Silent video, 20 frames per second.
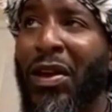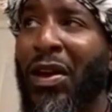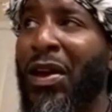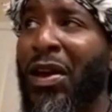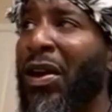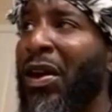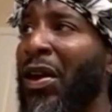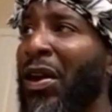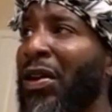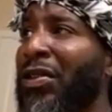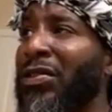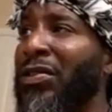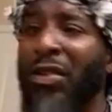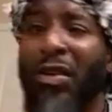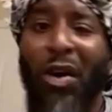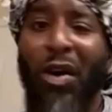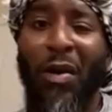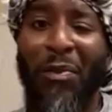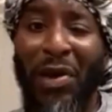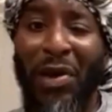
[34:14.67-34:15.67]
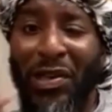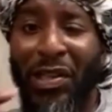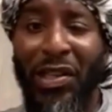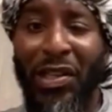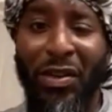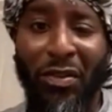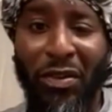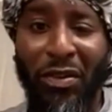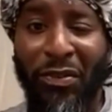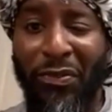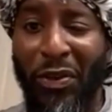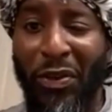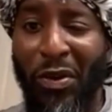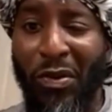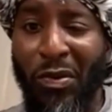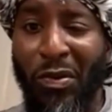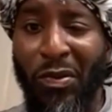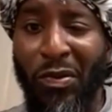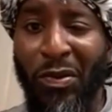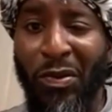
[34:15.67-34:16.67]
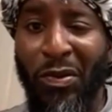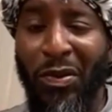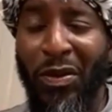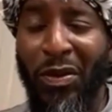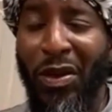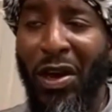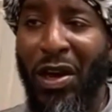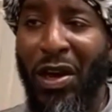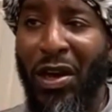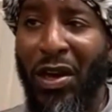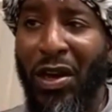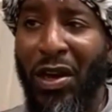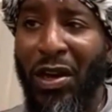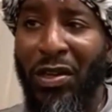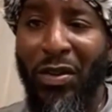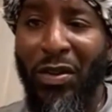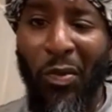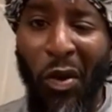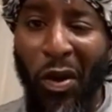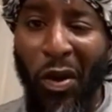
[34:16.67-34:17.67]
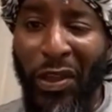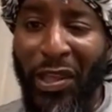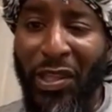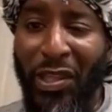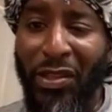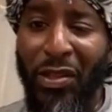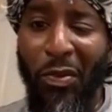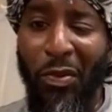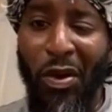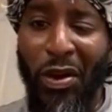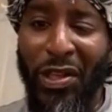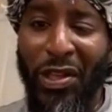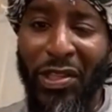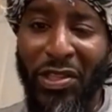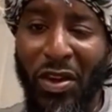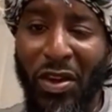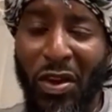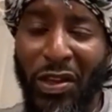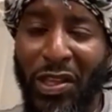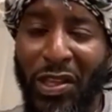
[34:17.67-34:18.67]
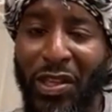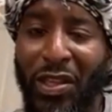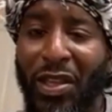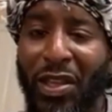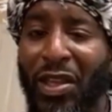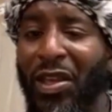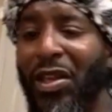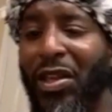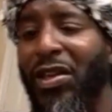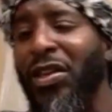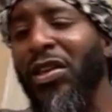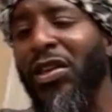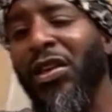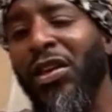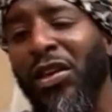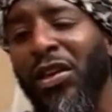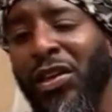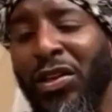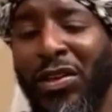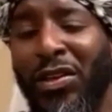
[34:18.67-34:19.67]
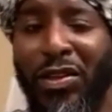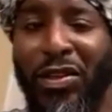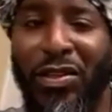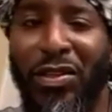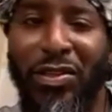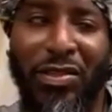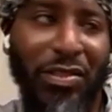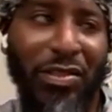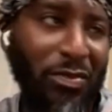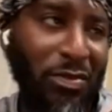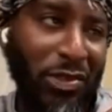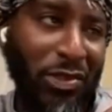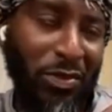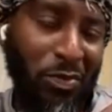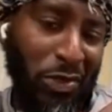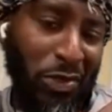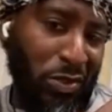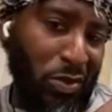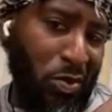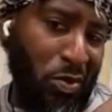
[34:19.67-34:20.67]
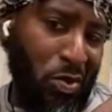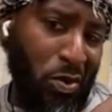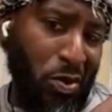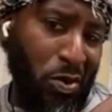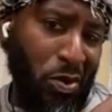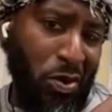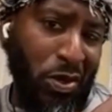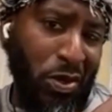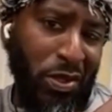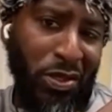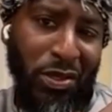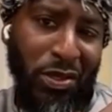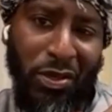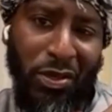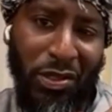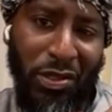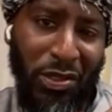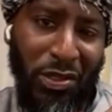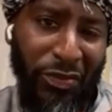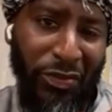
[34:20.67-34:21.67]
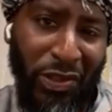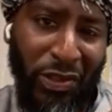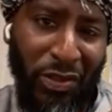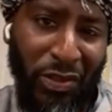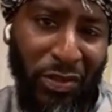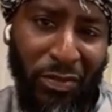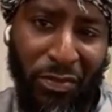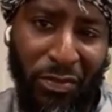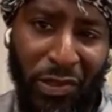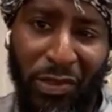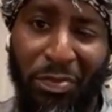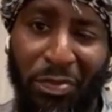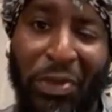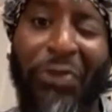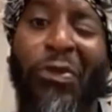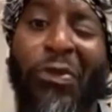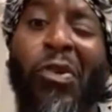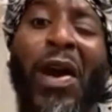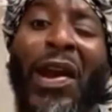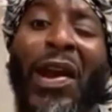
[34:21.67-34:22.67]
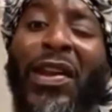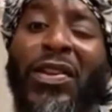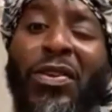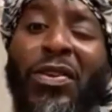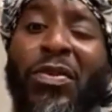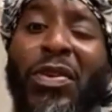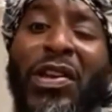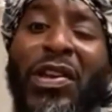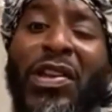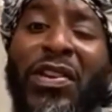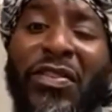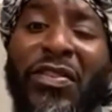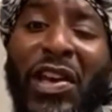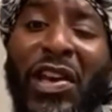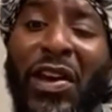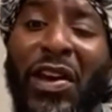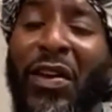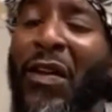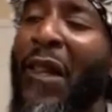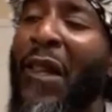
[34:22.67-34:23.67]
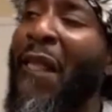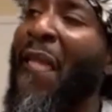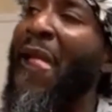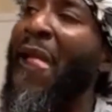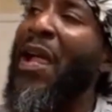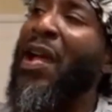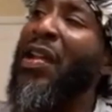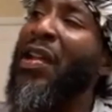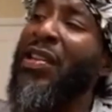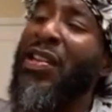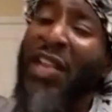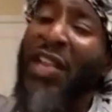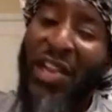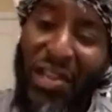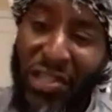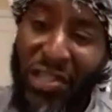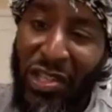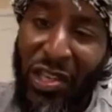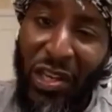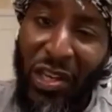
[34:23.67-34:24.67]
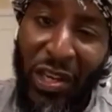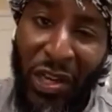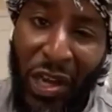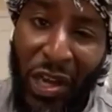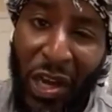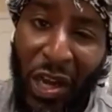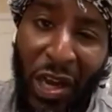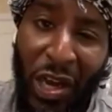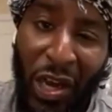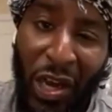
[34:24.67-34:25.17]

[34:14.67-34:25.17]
so I'm about to get on the phone, the walkie-talkie, hey, what's going on? You know, before I can do any of that, there's a